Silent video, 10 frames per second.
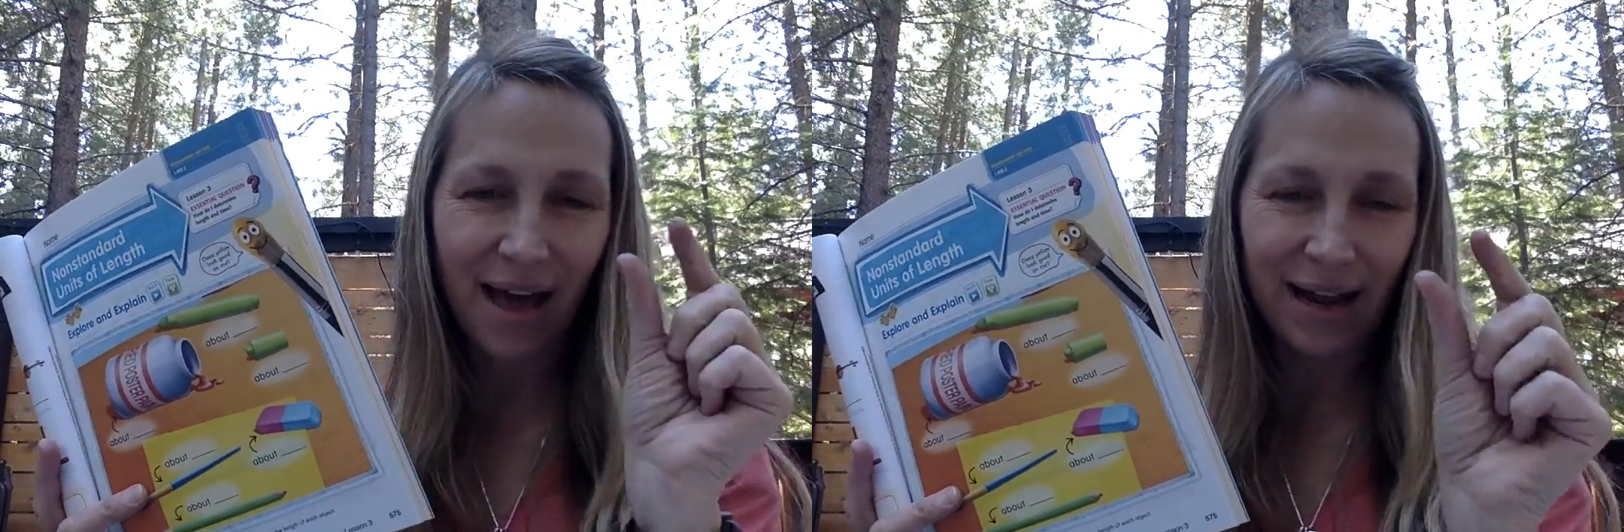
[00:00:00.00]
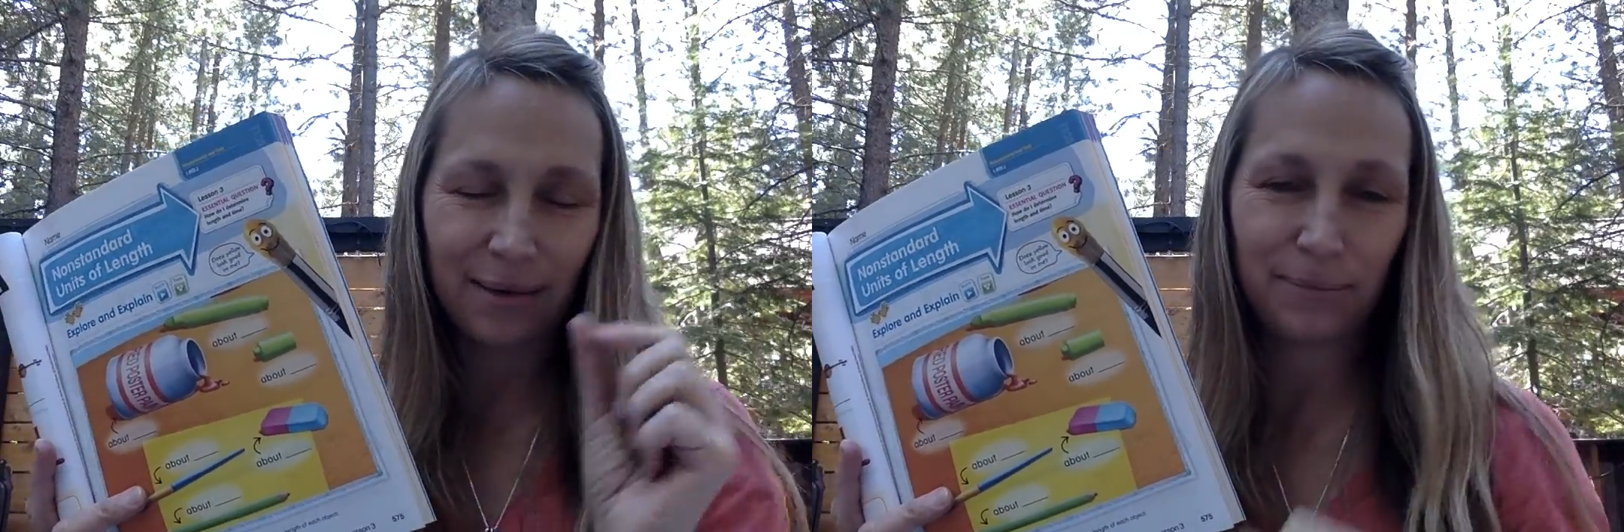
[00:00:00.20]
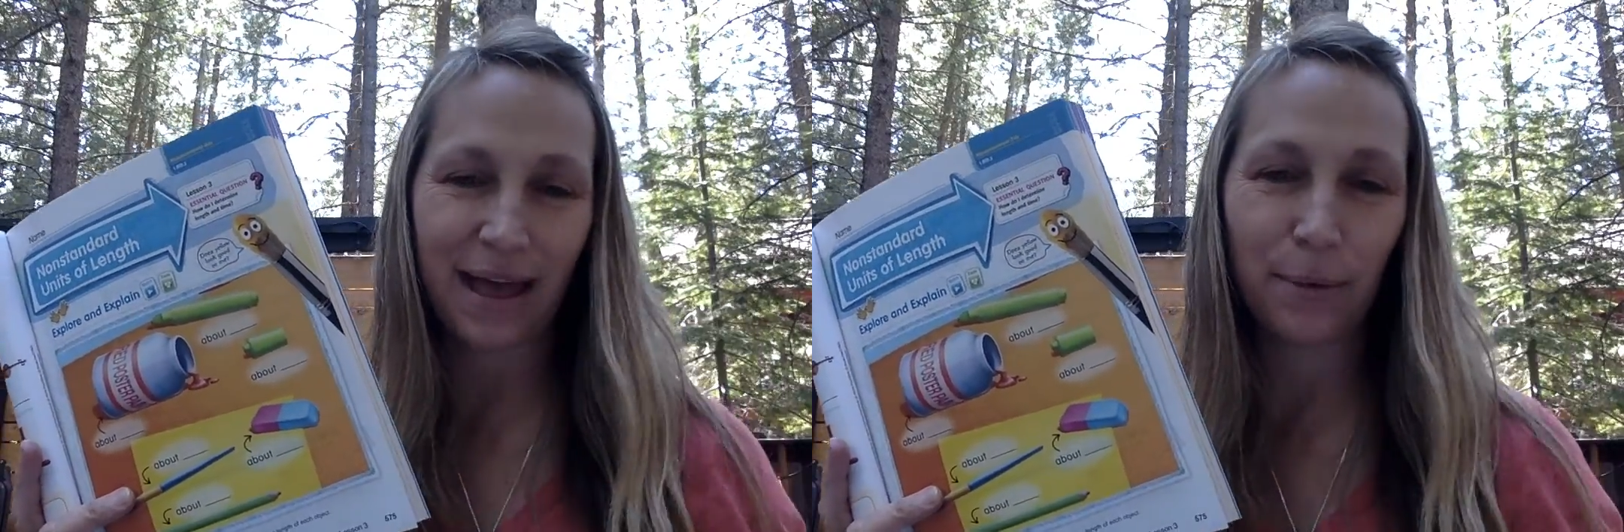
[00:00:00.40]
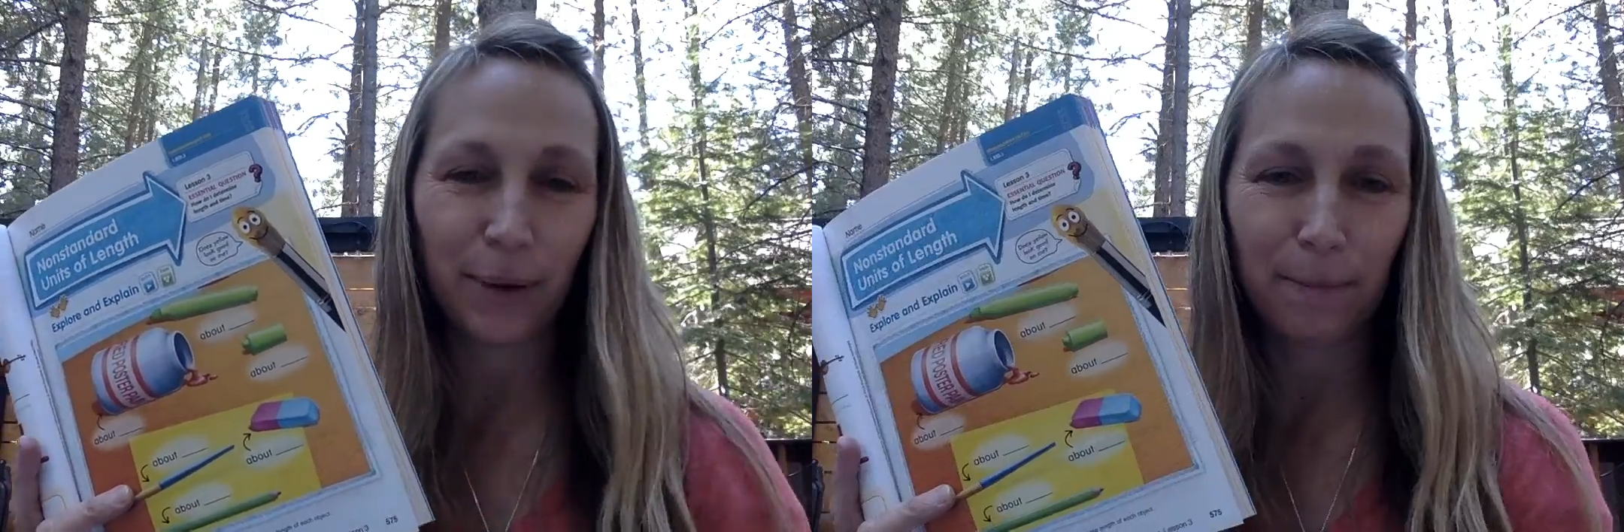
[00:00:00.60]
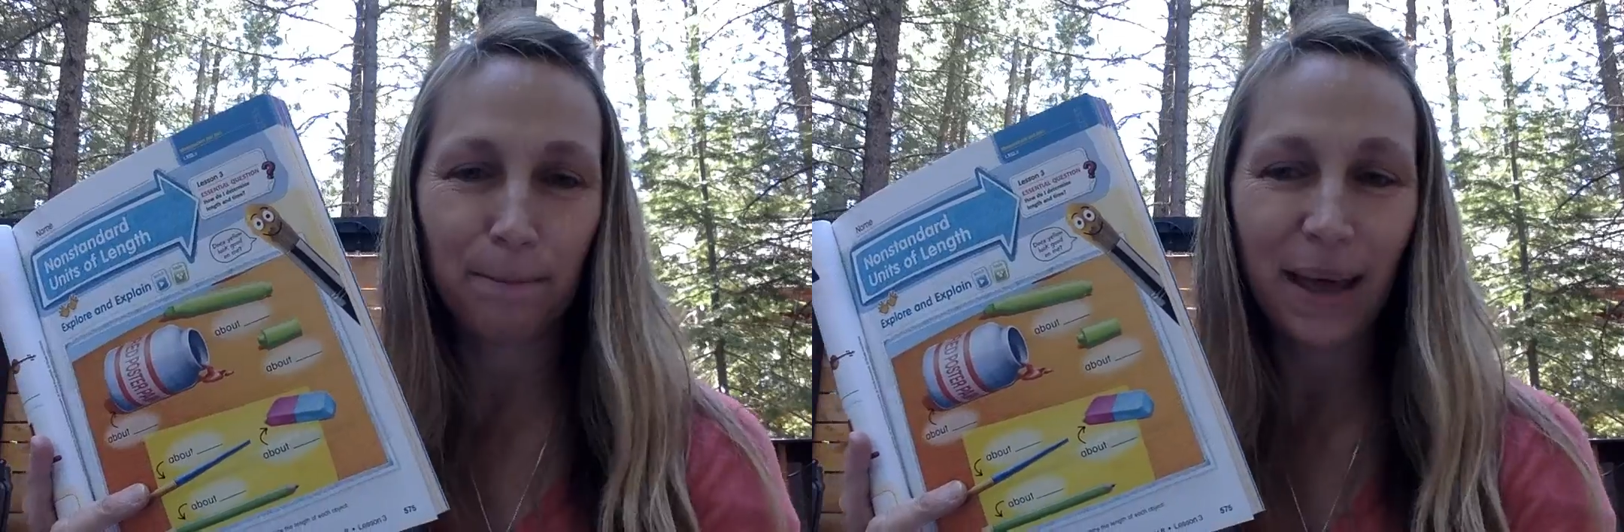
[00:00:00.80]
item that
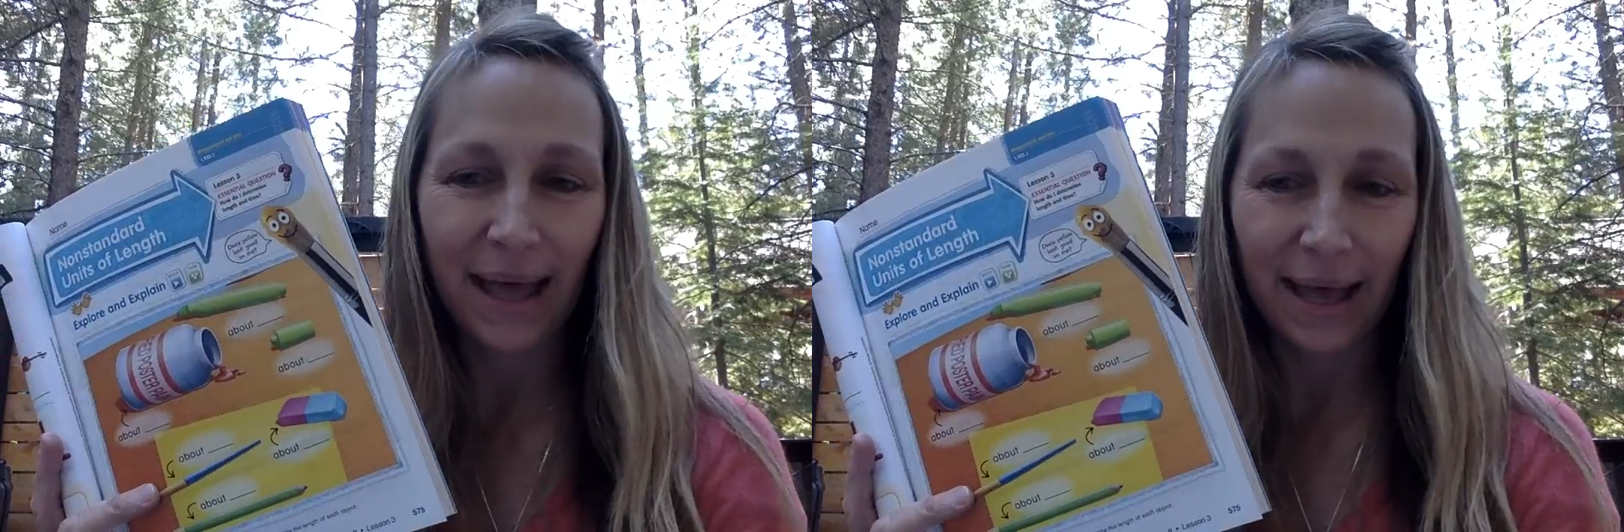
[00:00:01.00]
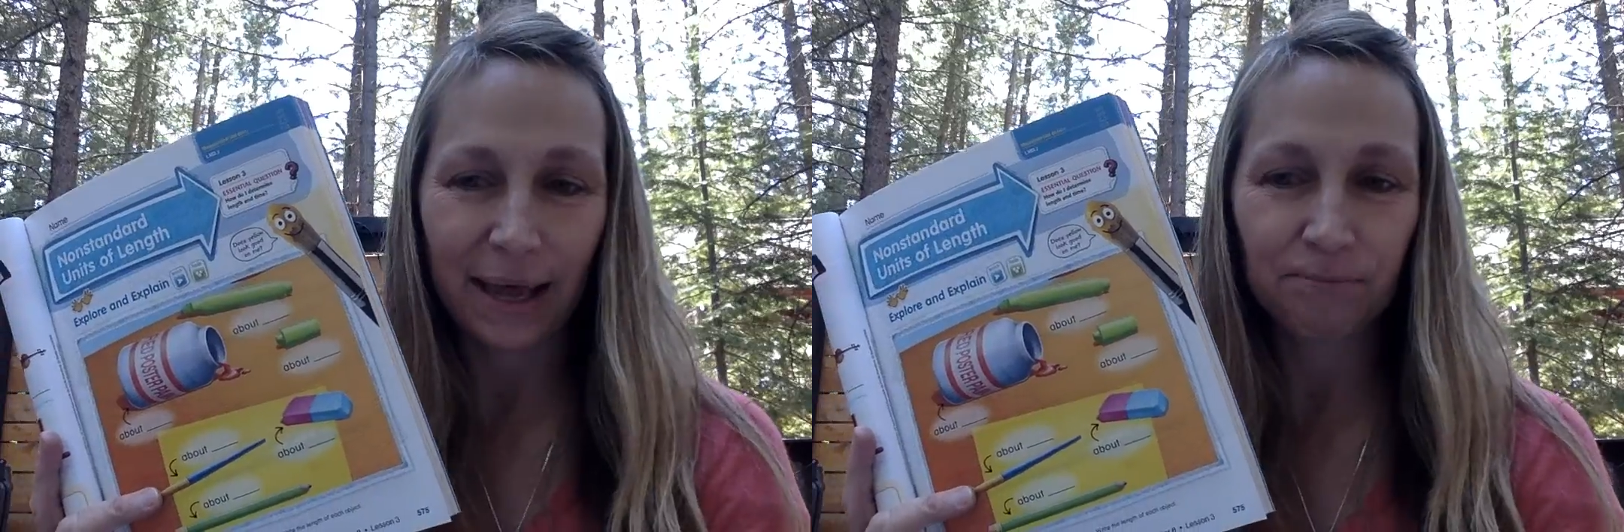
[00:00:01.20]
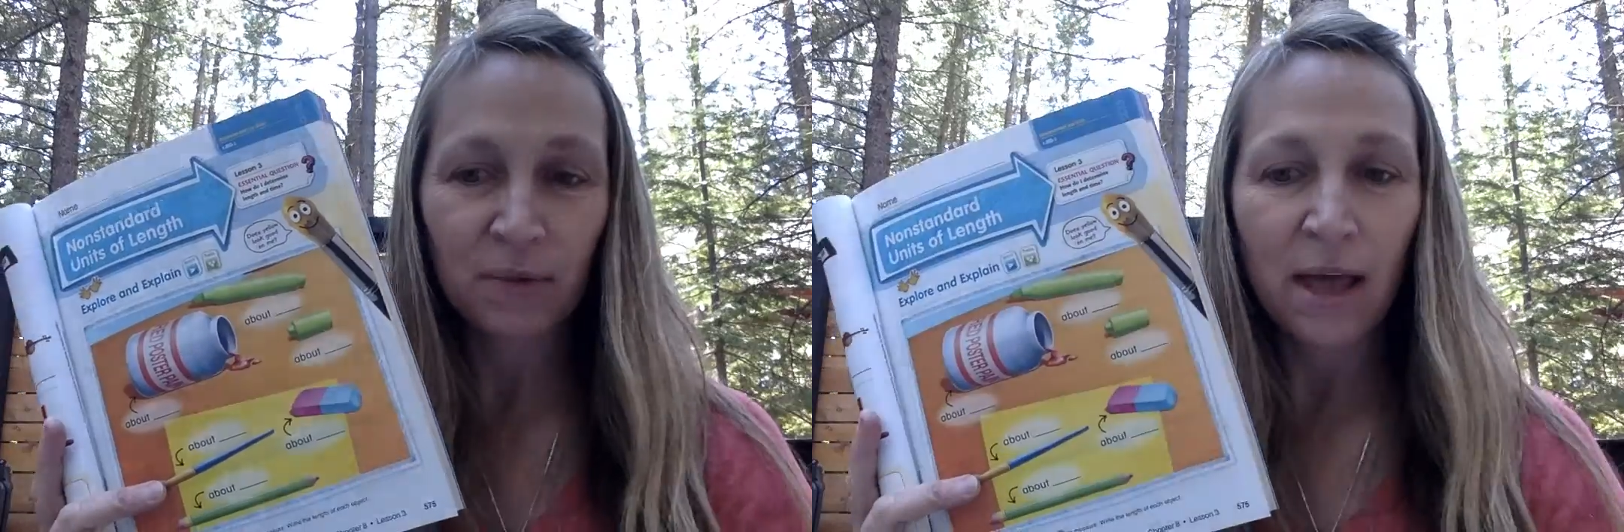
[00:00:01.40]
we pick.